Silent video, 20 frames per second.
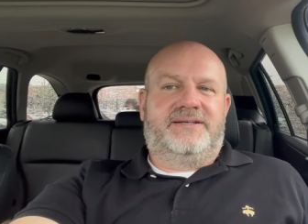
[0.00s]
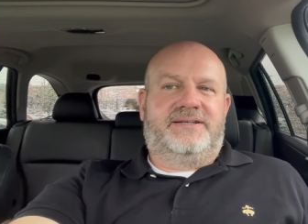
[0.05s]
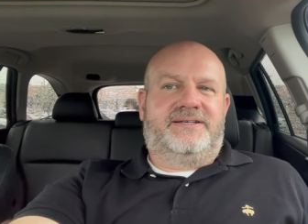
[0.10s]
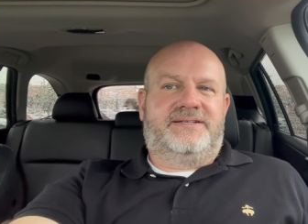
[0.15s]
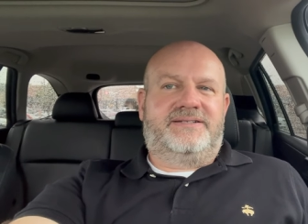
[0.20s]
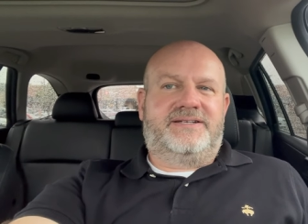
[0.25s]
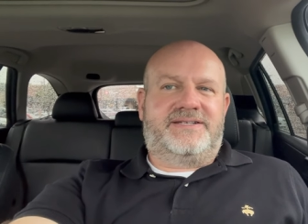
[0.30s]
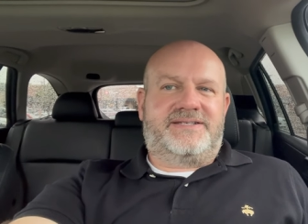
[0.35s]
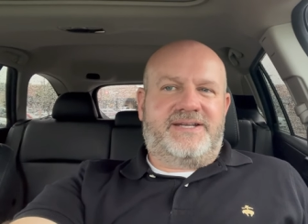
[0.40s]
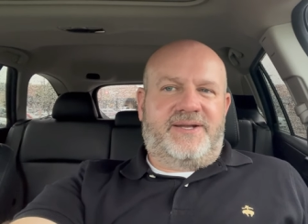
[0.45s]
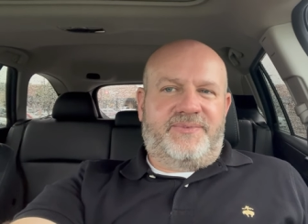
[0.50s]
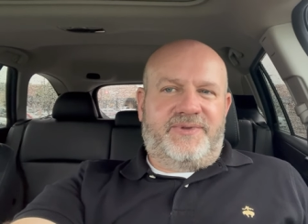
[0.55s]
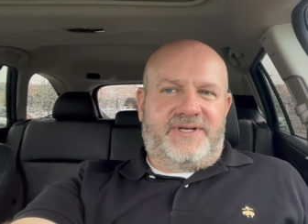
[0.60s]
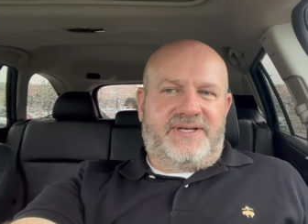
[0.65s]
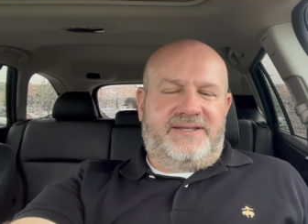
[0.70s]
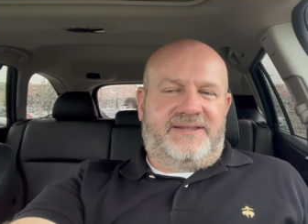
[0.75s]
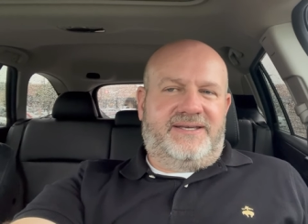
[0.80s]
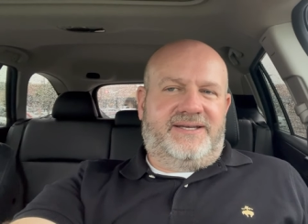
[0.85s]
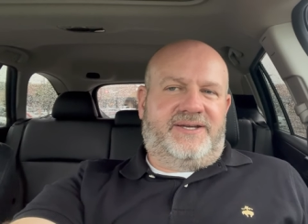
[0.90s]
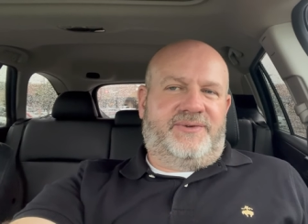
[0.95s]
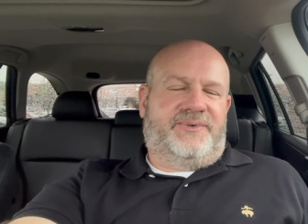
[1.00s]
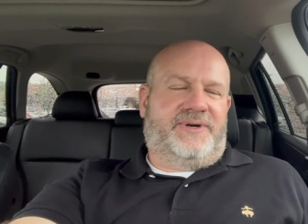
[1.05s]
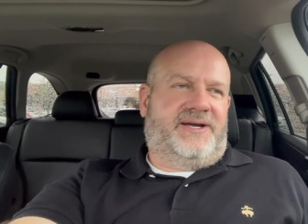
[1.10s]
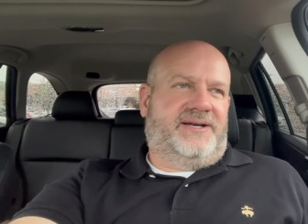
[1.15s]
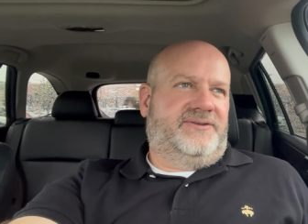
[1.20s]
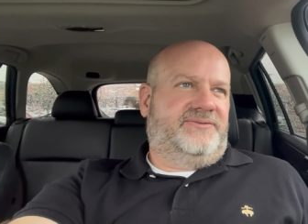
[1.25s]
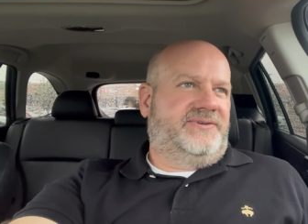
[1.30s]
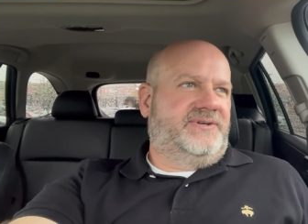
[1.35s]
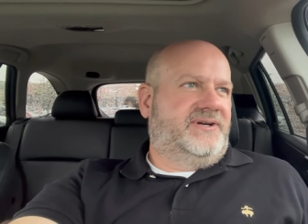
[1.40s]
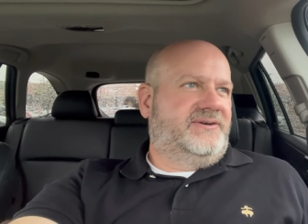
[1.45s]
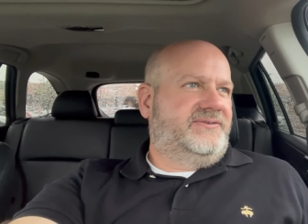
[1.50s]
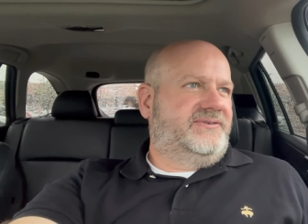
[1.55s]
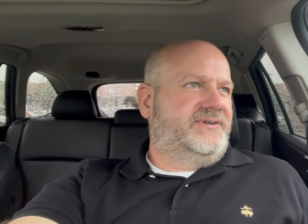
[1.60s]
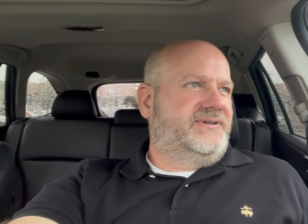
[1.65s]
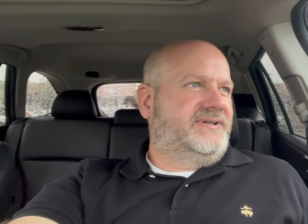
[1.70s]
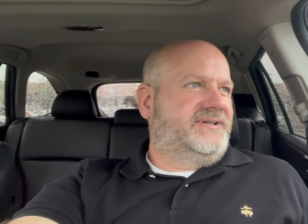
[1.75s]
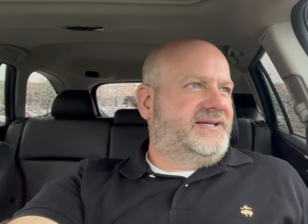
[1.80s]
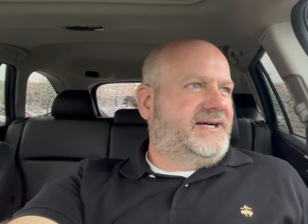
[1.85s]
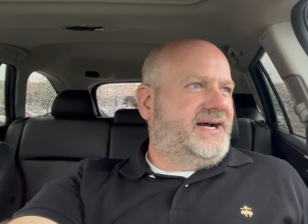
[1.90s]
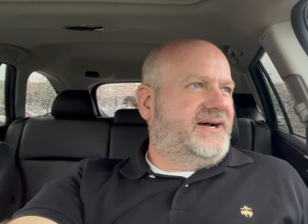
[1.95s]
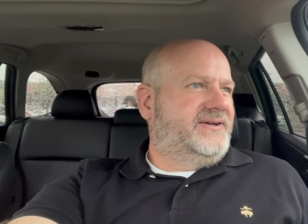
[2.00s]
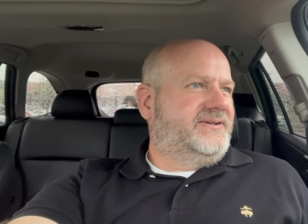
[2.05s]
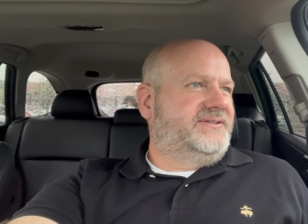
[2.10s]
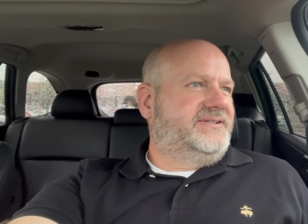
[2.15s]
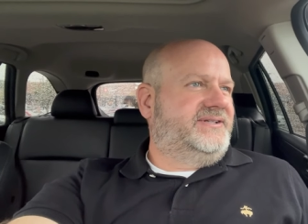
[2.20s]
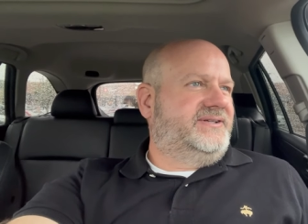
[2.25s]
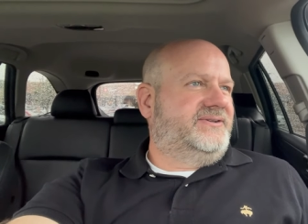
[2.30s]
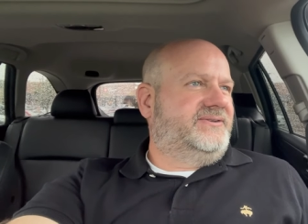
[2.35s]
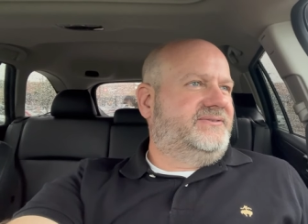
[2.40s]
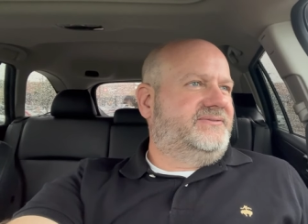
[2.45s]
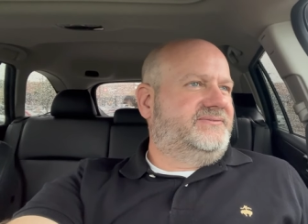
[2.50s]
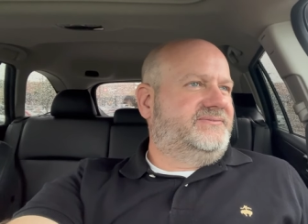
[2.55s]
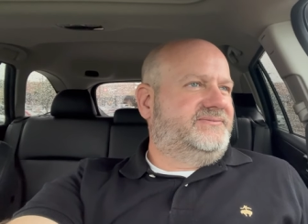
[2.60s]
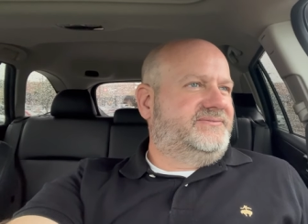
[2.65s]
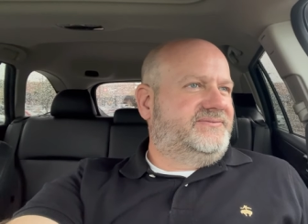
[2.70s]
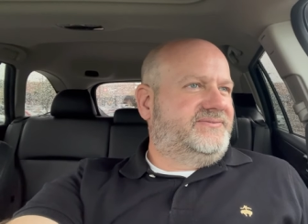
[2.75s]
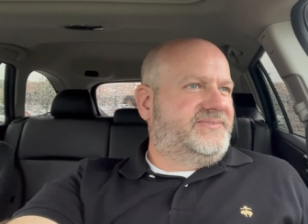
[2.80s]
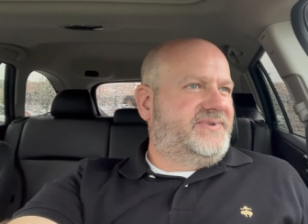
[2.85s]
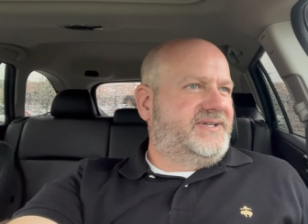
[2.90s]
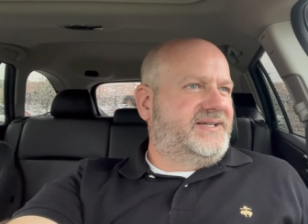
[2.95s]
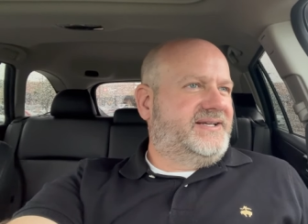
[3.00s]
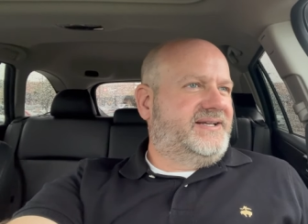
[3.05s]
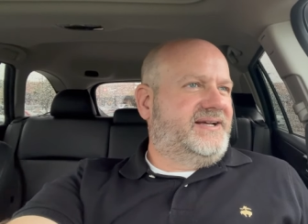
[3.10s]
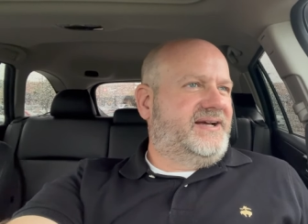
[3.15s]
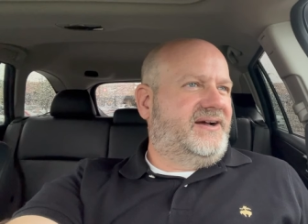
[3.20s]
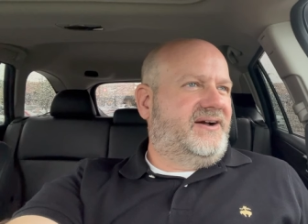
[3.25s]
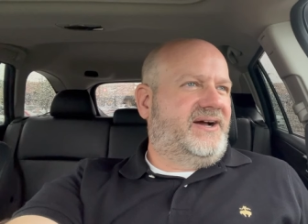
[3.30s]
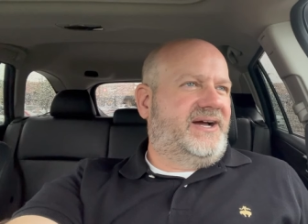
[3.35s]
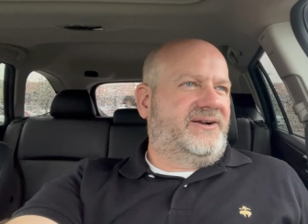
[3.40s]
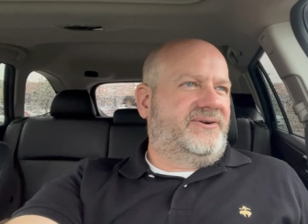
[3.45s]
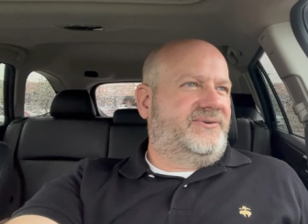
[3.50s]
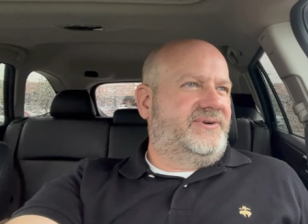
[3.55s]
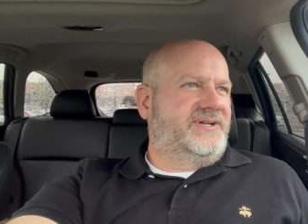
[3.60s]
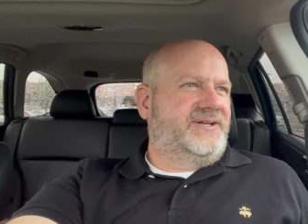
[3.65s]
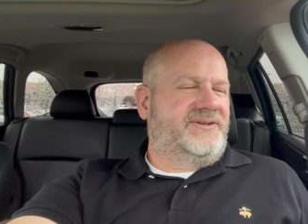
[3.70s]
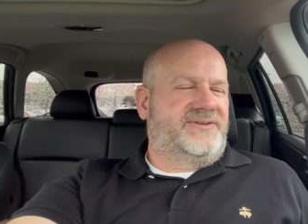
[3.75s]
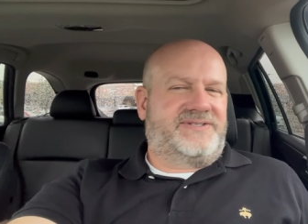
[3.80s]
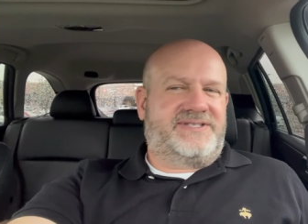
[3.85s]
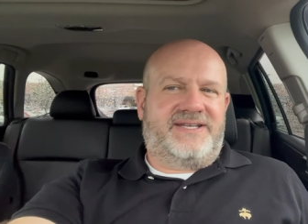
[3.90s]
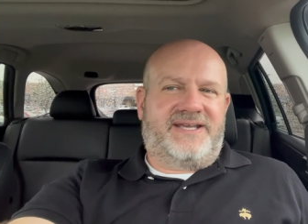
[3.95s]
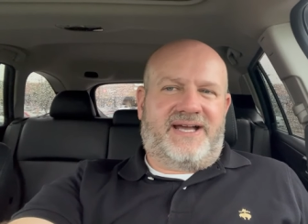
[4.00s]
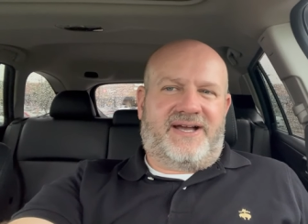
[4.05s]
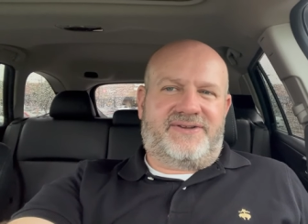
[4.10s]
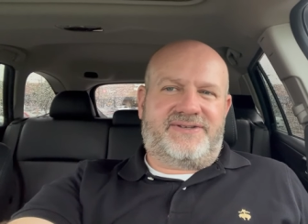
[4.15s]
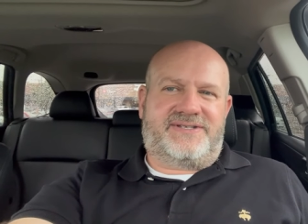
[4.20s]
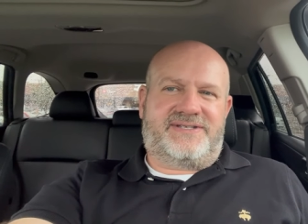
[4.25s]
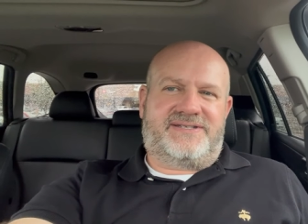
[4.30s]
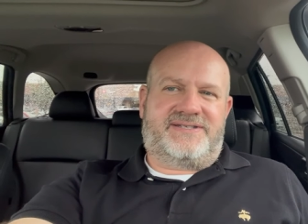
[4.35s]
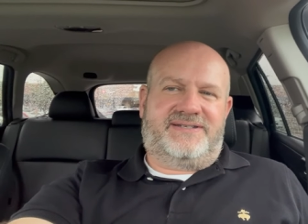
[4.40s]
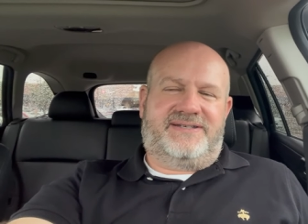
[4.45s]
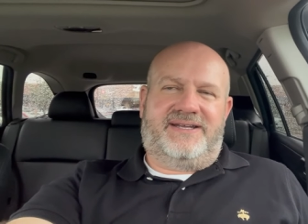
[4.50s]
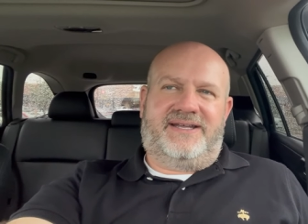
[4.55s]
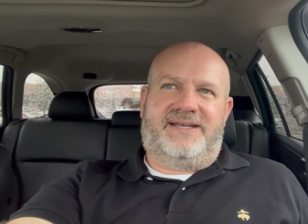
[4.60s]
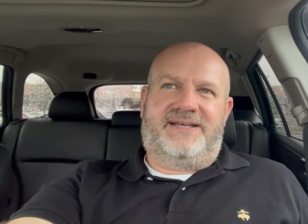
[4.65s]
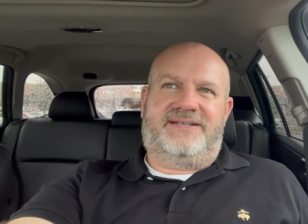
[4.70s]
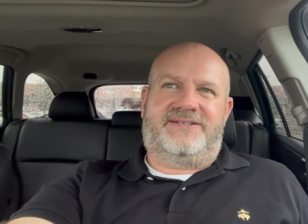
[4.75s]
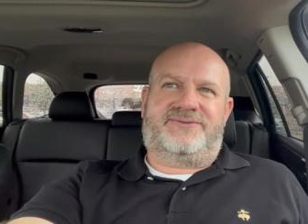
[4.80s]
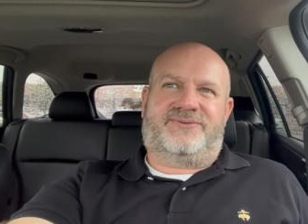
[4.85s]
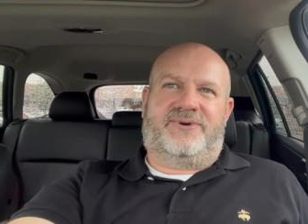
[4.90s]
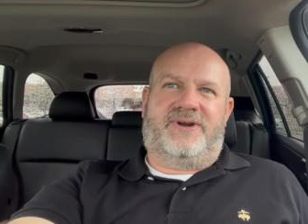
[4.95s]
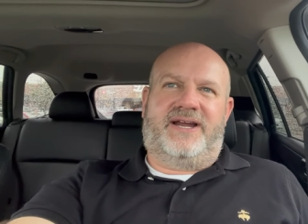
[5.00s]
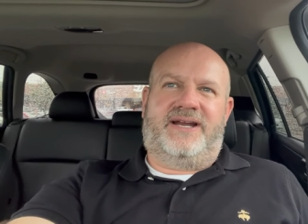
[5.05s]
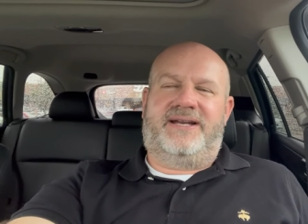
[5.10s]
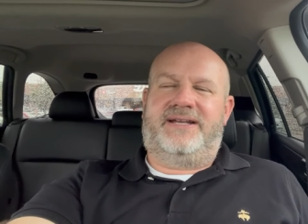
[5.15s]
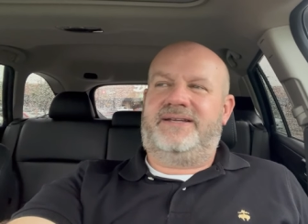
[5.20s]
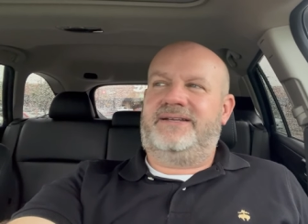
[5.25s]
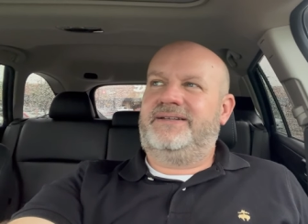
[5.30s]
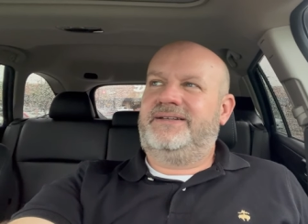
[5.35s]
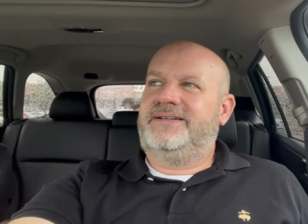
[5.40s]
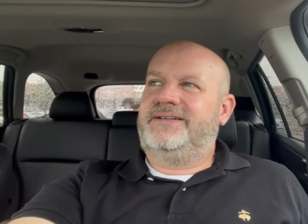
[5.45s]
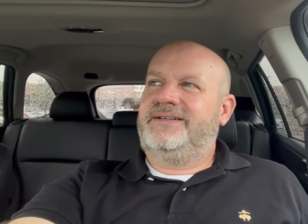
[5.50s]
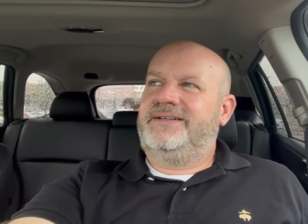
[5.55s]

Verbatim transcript: just something to think about. If you're ever out, you know, thinking, oh, I don't want to go see houses today. It's raining.